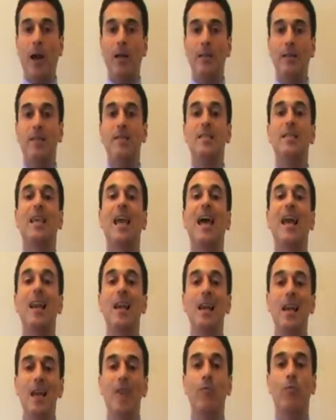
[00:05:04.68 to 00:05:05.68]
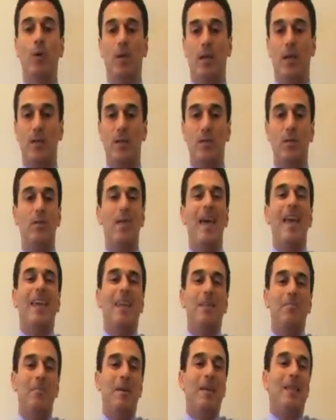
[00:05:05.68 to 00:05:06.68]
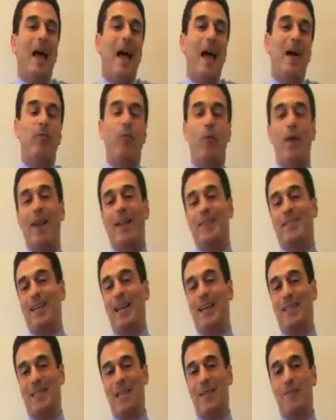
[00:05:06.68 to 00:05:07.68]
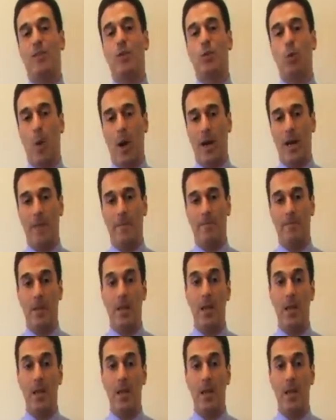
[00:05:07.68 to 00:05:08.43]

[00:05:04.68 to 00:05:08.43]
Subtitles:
parties can live with it, so they can meet halfway, let's say at $720.